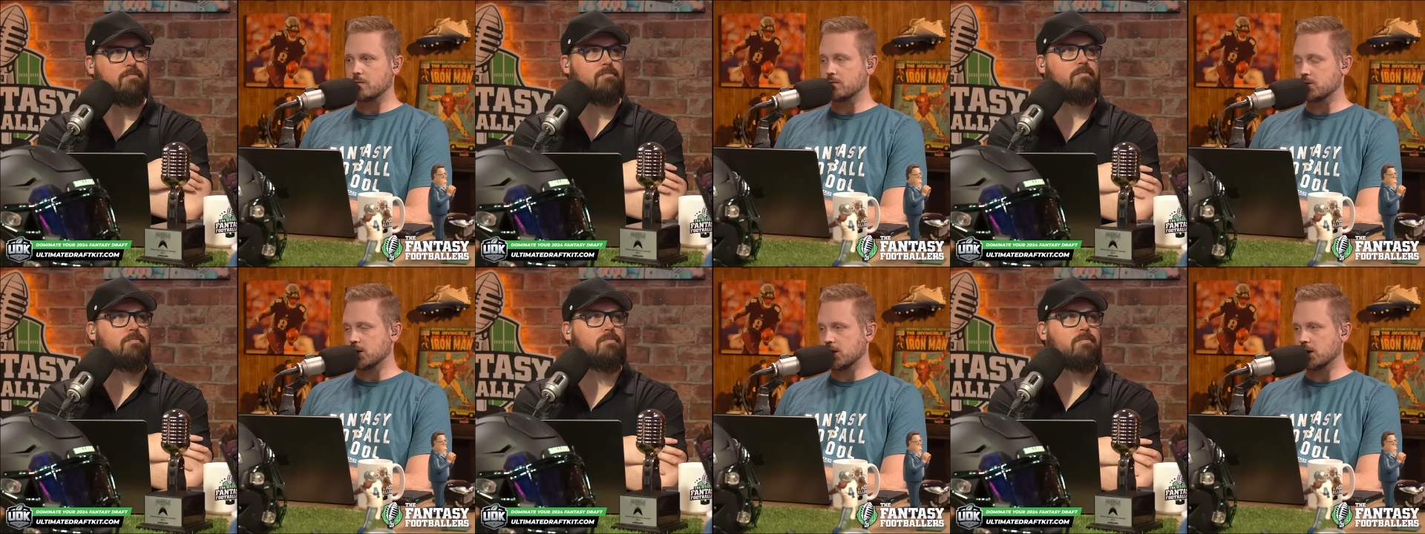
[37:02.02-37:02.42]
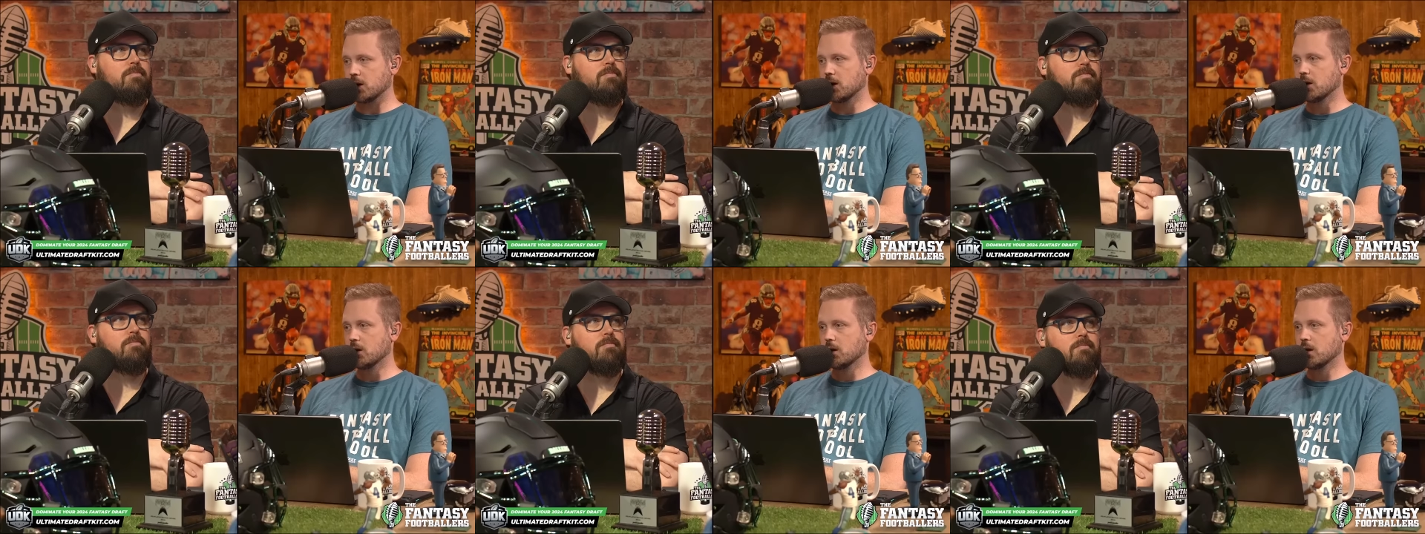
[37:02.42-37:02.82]
Speaker 1: out of
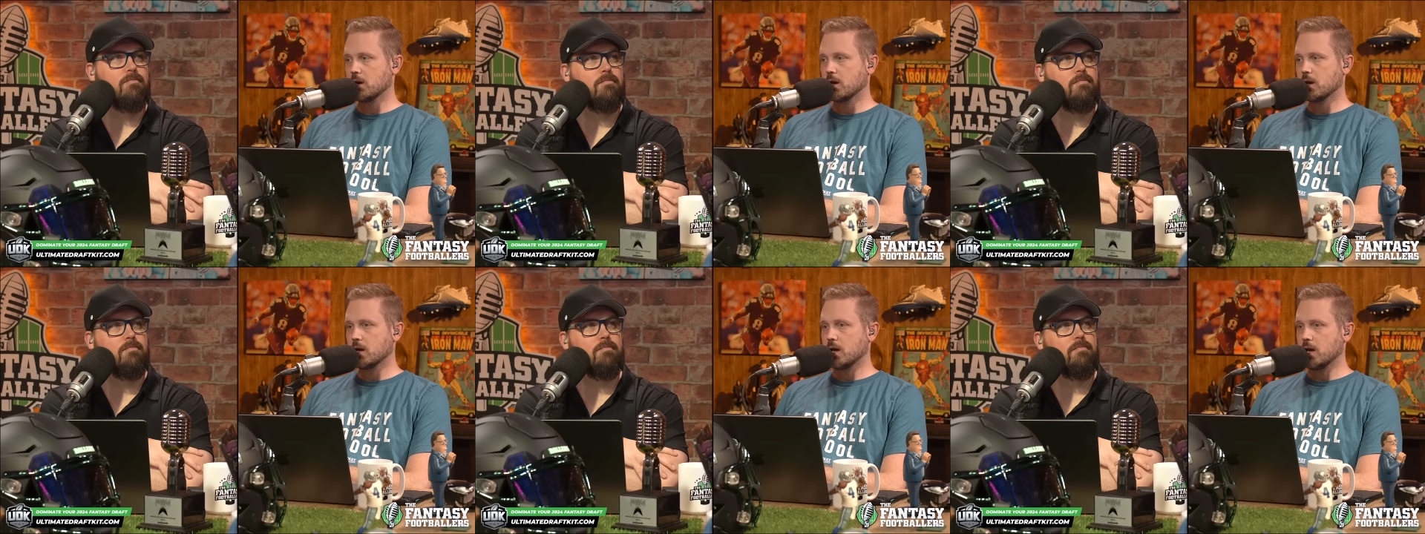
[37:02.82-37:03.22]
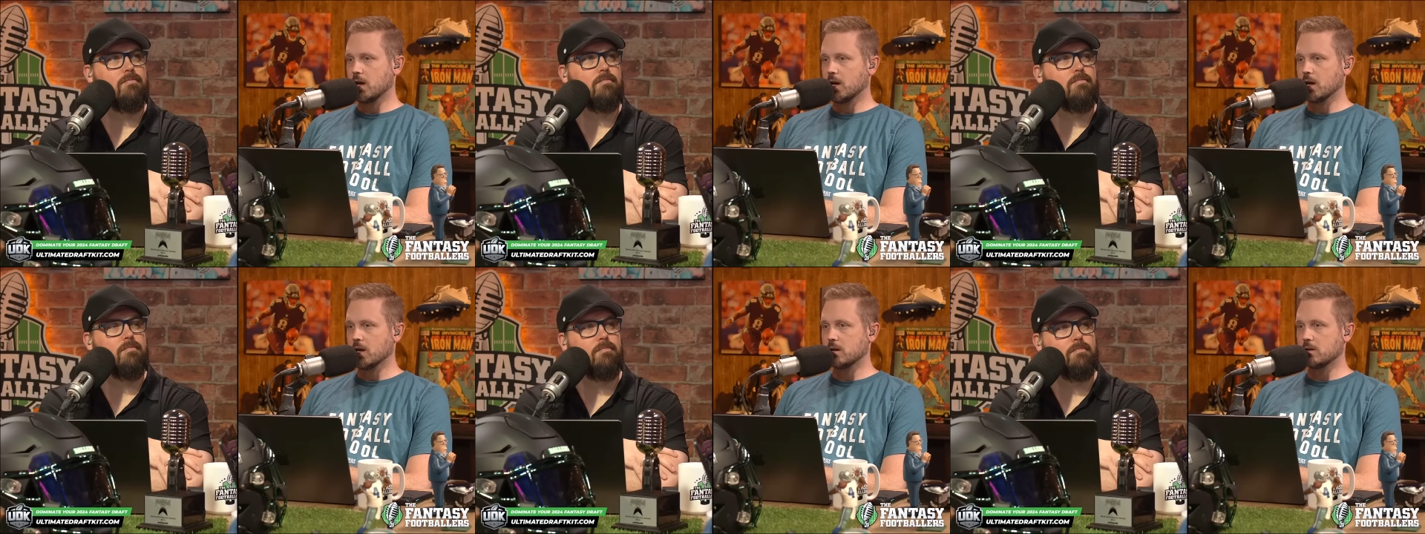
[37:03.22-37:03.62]
sync,
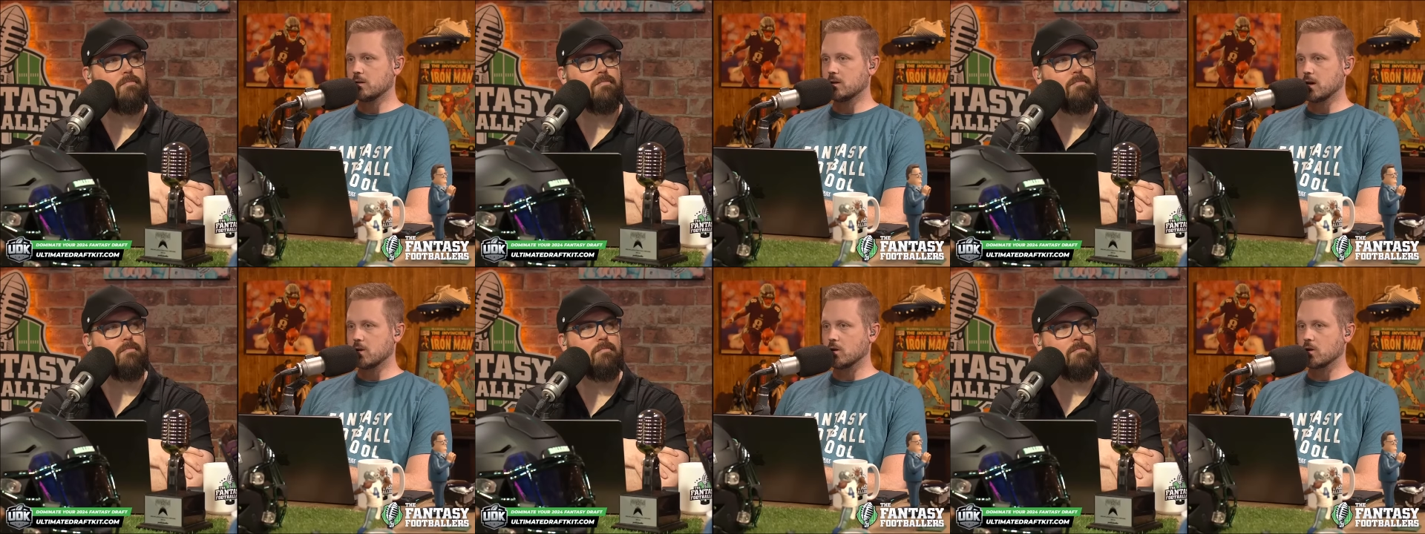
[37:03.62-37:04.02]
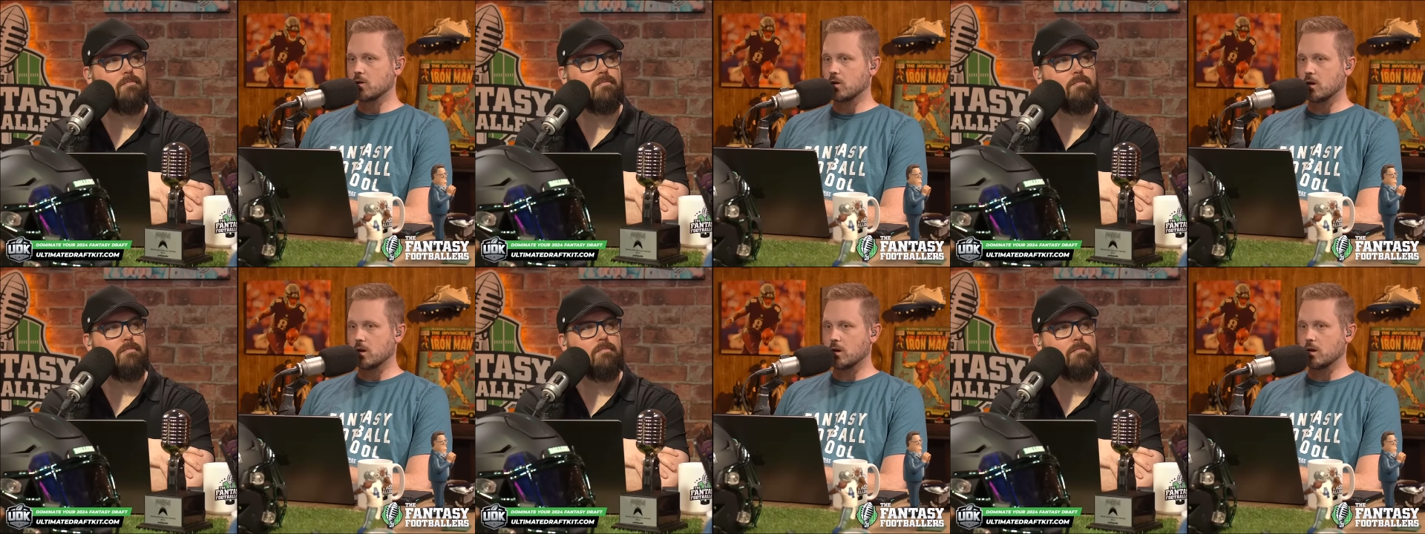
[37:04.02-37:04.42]
and Derek
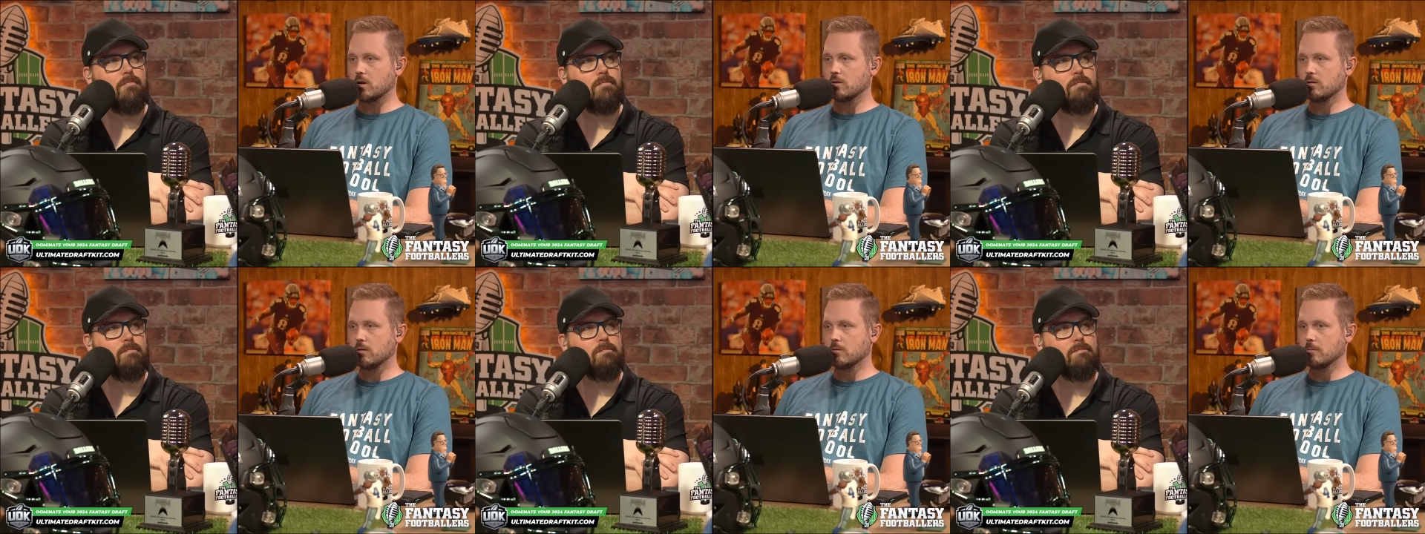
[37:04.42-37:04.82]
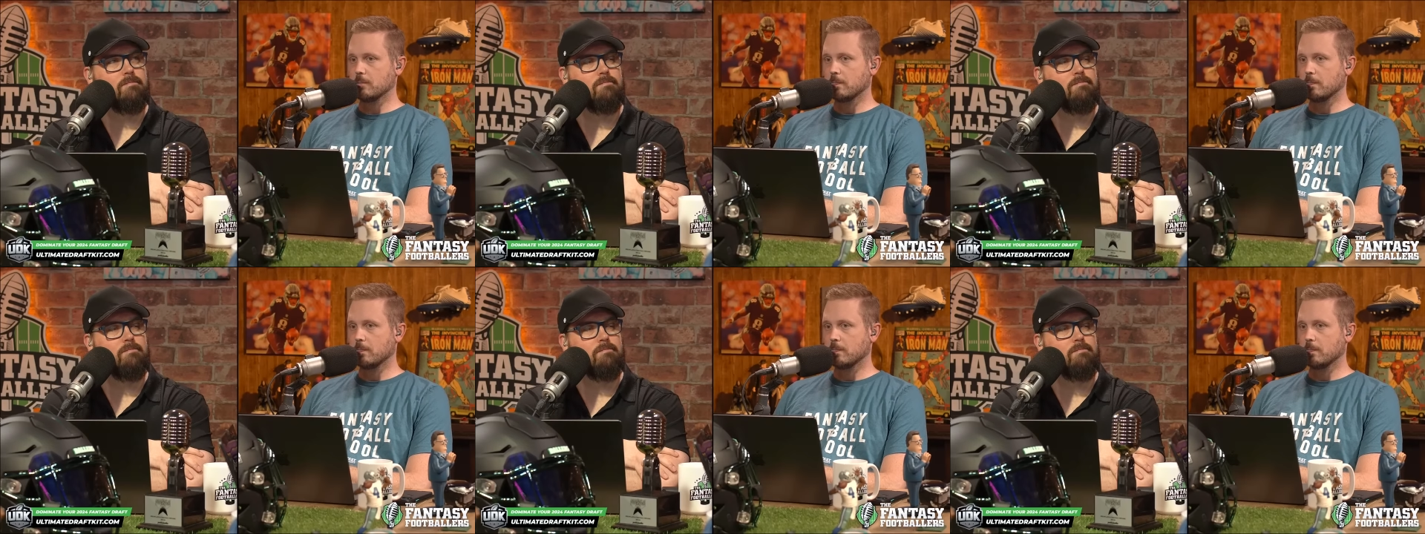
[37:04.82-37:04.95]
Carr